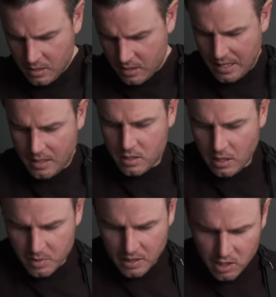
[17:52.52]
So that
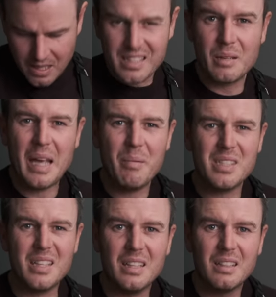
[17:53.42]
top section there is going to be
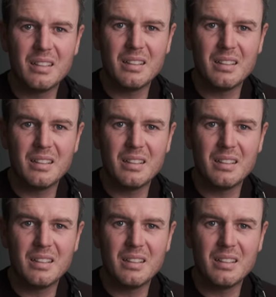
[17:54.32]
empty.